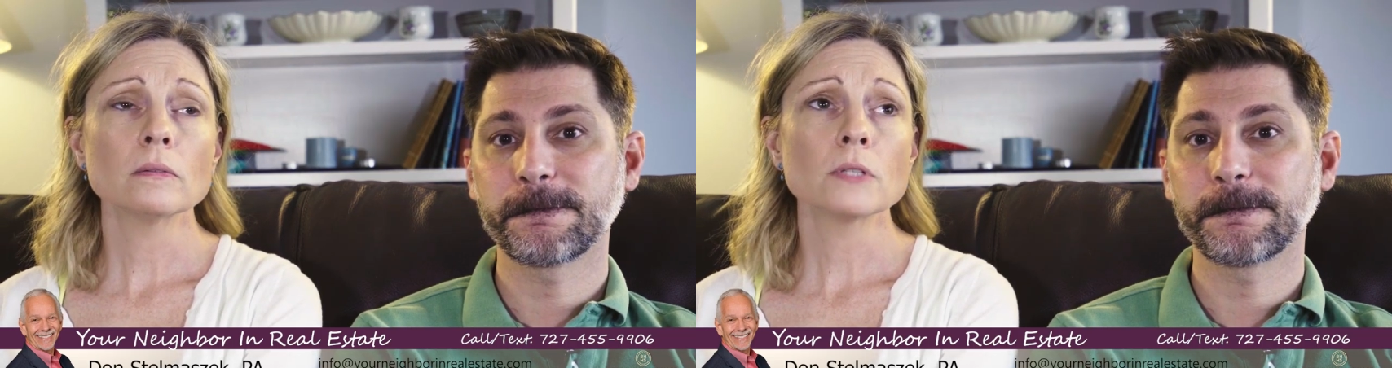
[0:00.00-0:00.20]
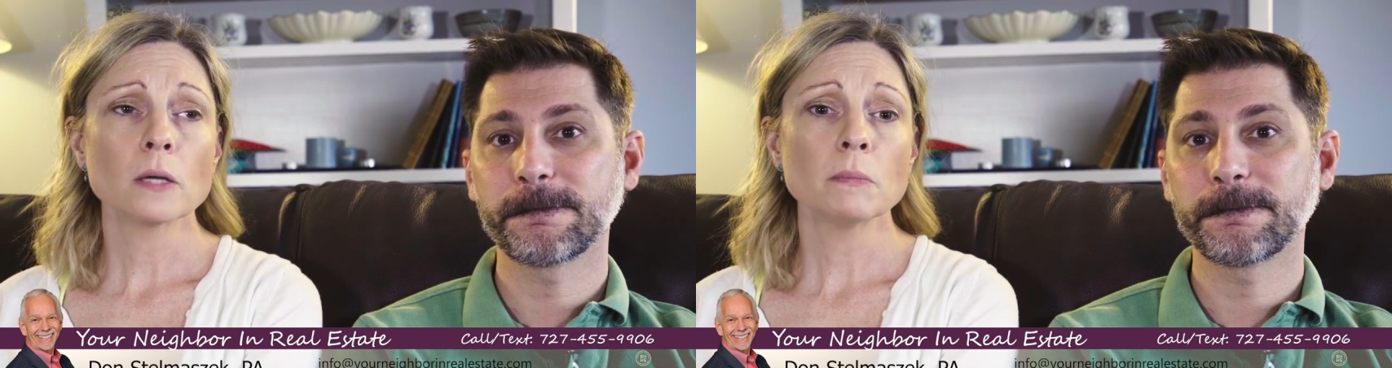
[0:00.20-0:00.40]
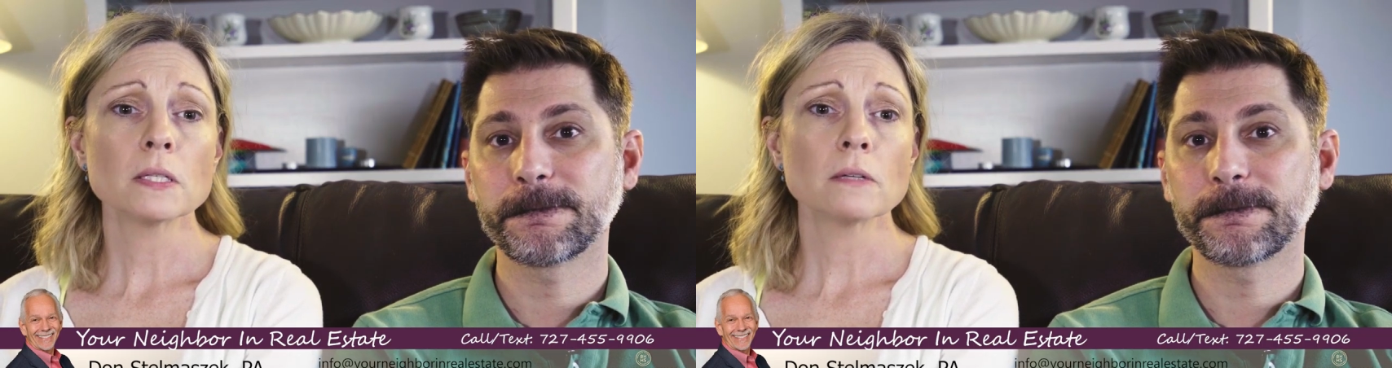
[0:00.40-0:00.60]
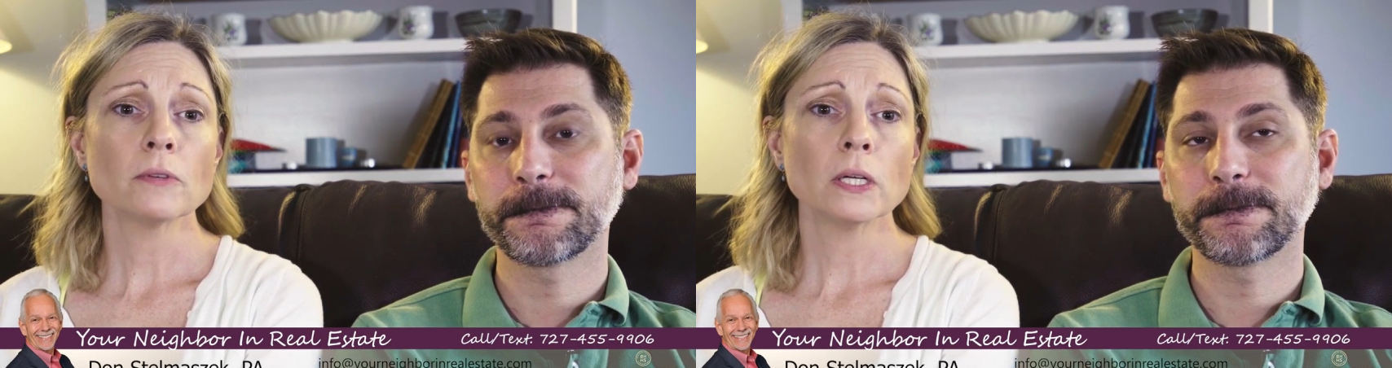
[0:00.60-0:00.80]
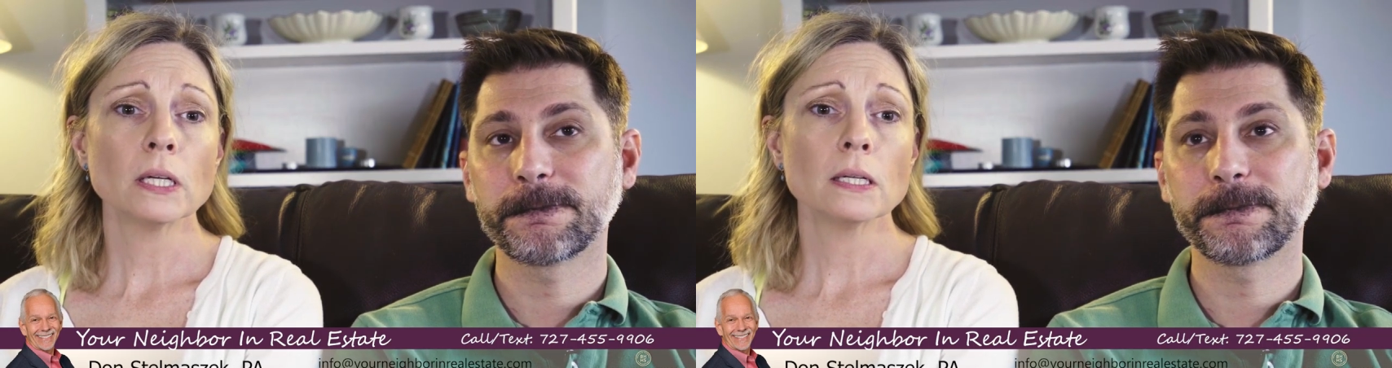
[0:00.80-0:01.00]
Speaker 1: Don makes it
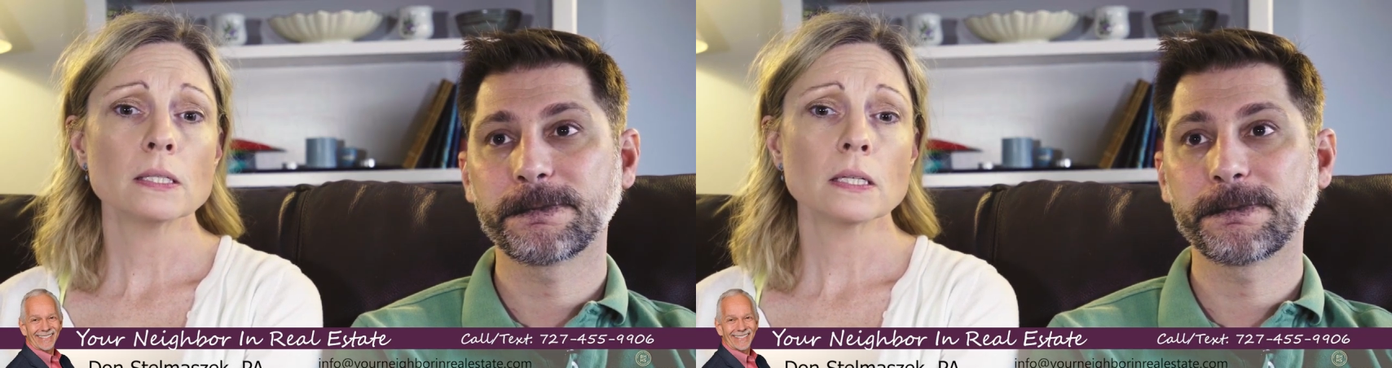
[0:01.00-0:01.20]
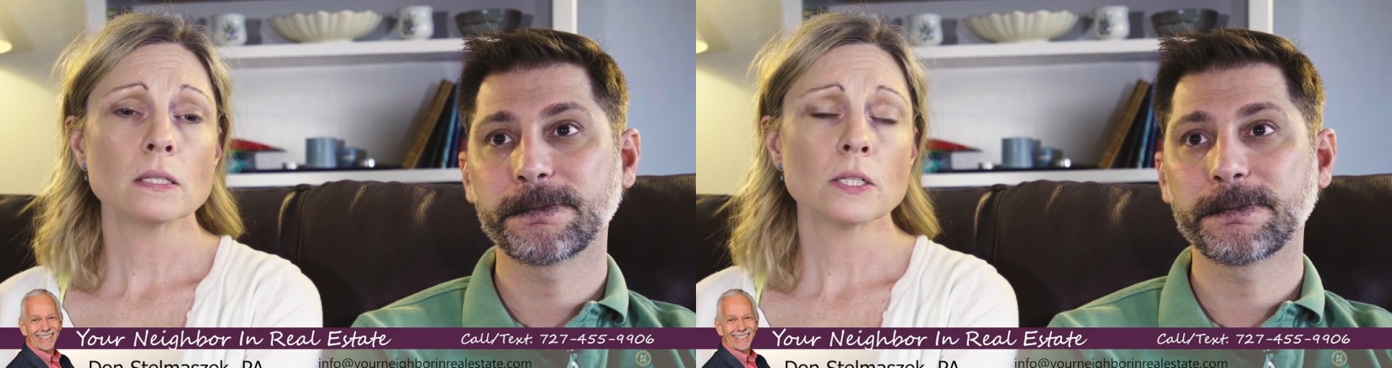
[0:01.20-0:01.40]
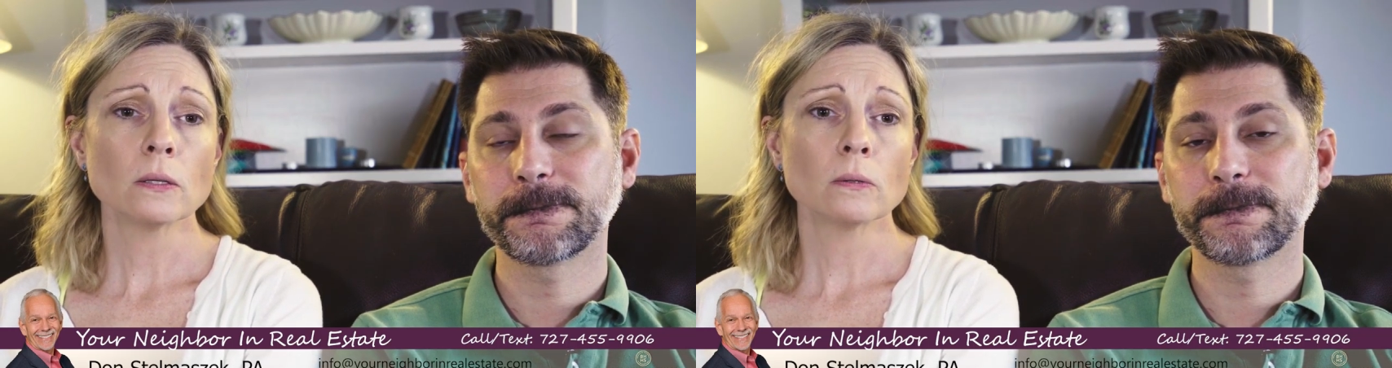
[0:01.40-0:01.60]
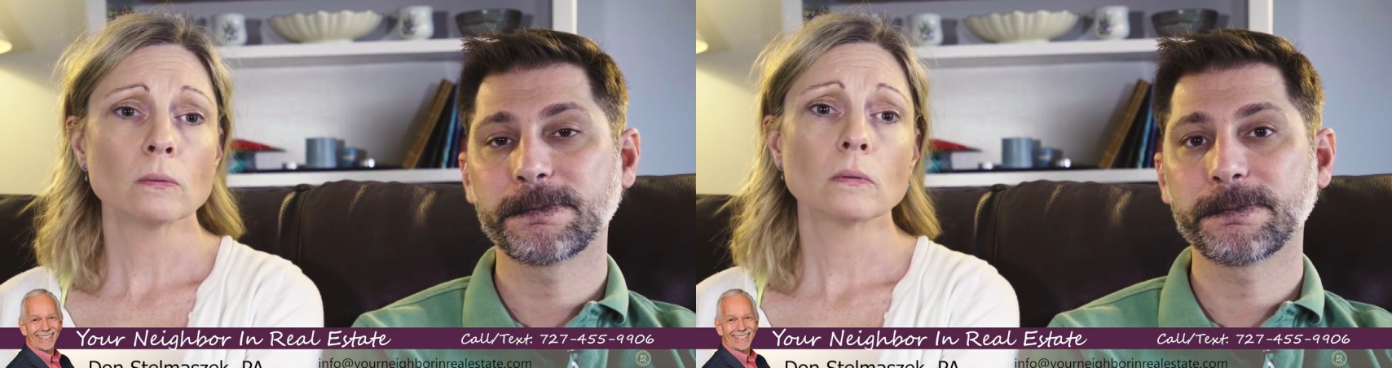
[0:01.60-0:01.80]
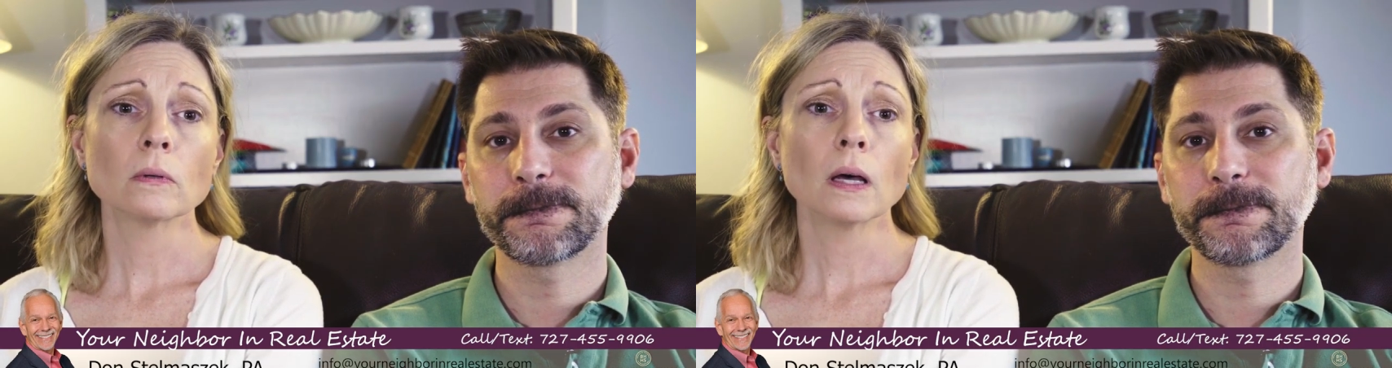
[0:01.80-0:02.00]
very easy too.
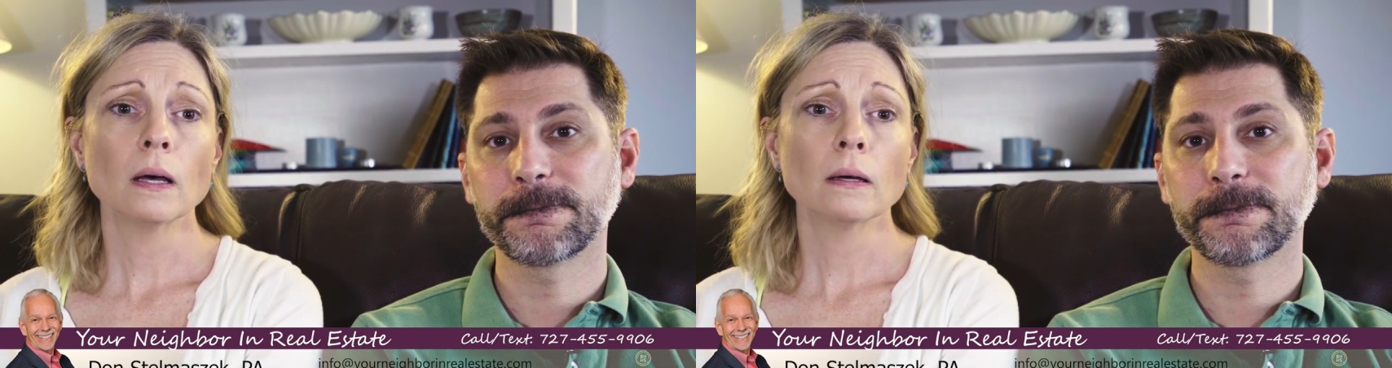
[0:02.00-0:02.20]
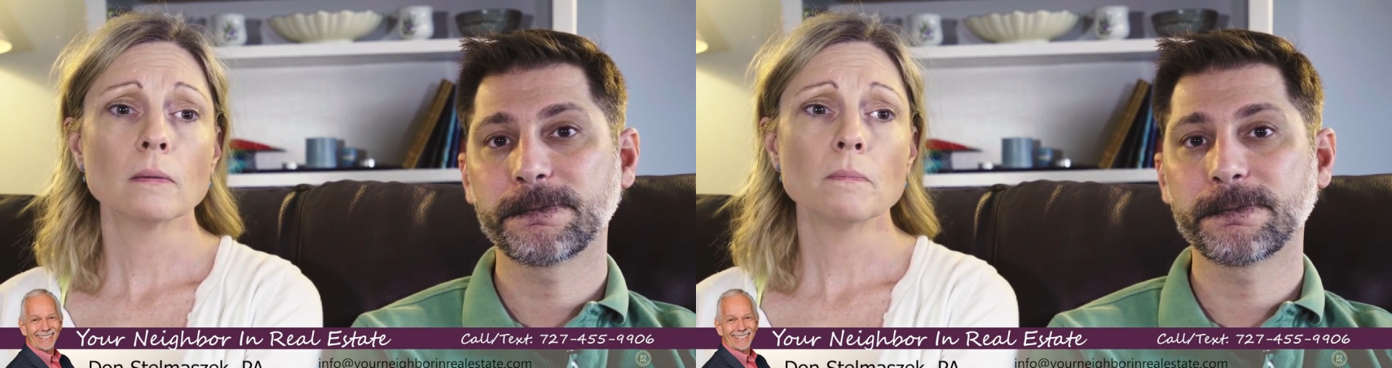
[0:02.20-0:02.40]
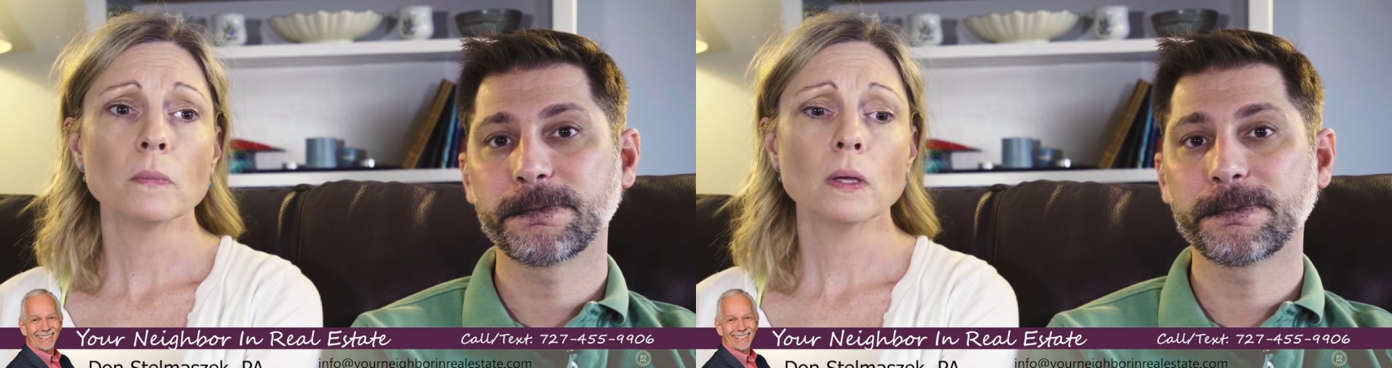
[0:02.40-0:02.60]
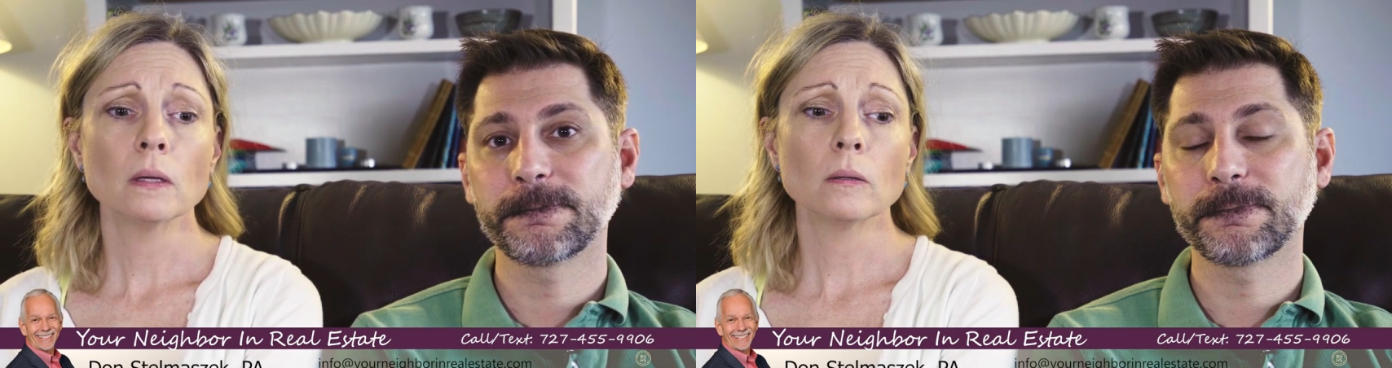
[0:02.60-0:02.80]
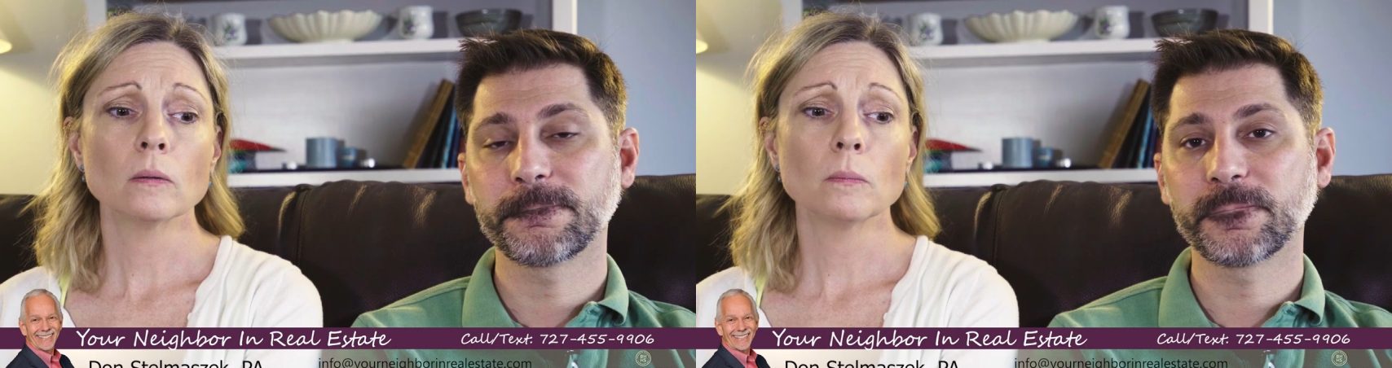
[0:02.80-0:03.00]
Um,
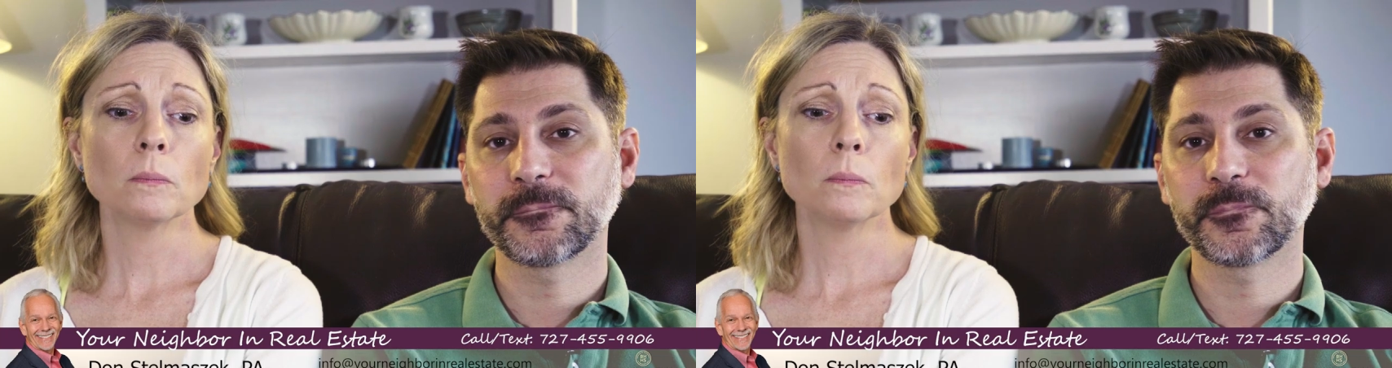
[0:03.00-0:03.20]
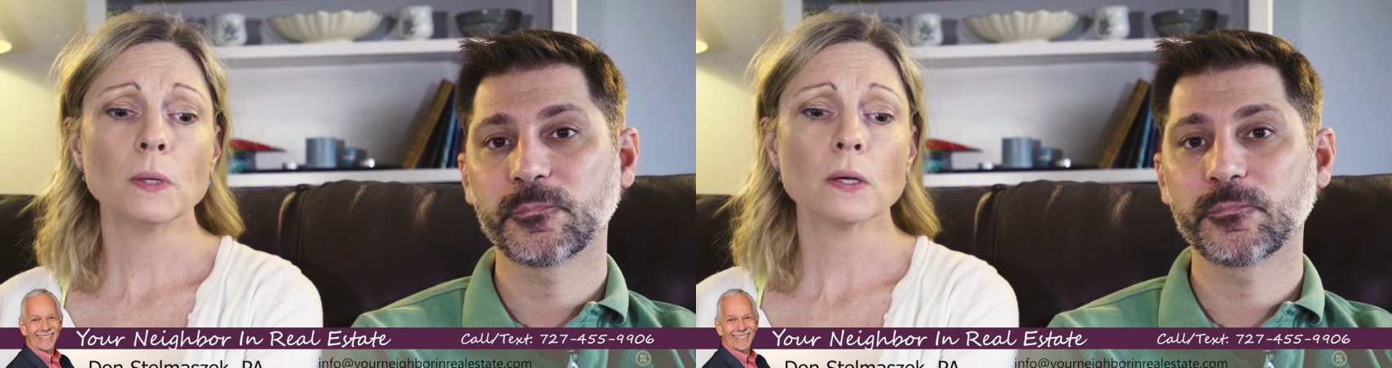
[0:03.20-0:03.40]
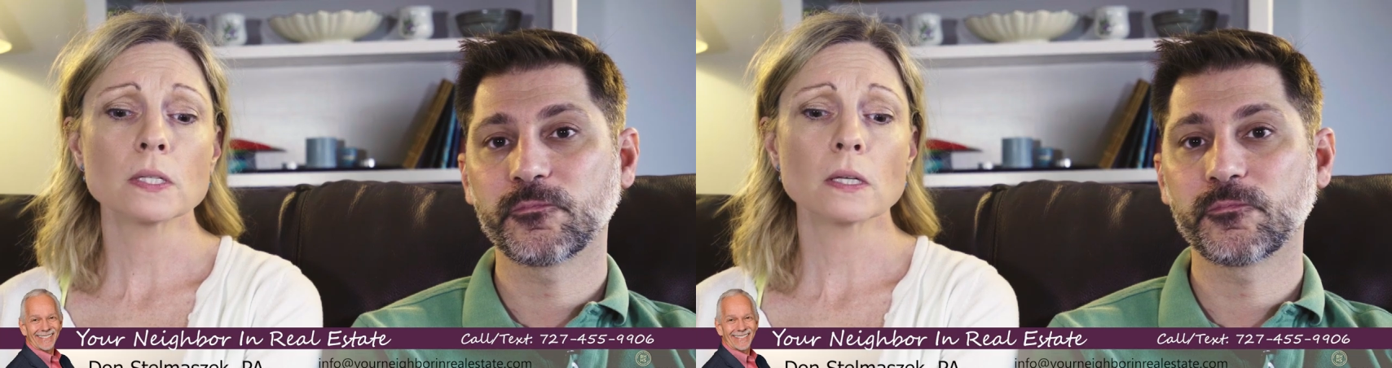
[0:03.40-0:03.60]
because